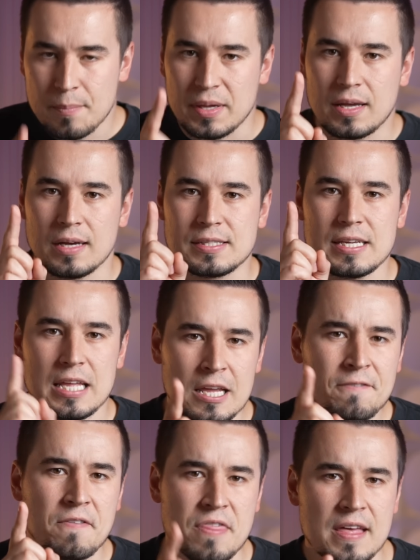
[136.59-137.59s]
Because
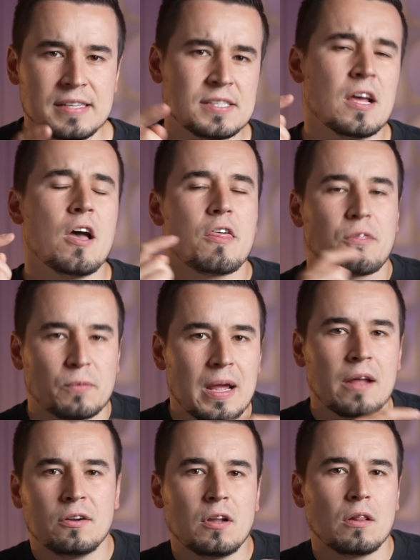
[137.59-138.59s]
if this three
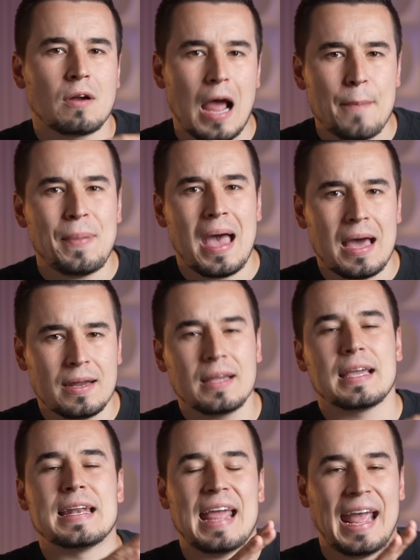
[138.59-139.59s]
hundred dollar iPad
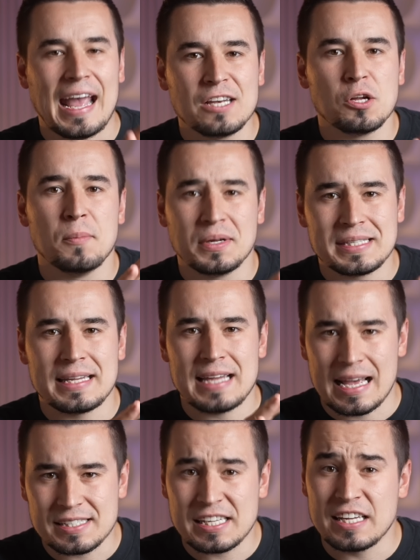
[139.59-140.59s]
can handle
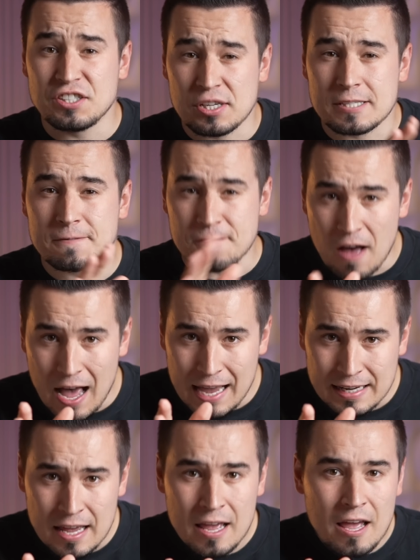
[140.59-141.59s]
multitasking just
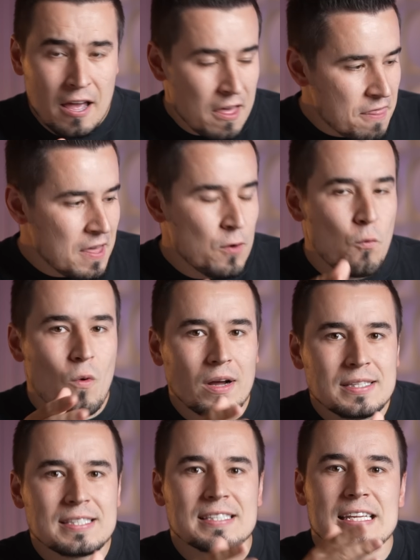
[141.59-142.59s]
fine, then
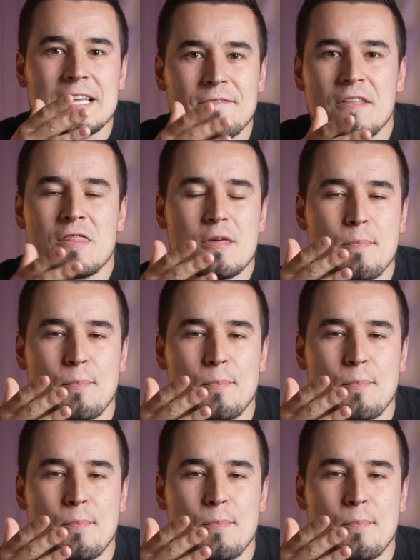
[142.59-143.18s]
what's even the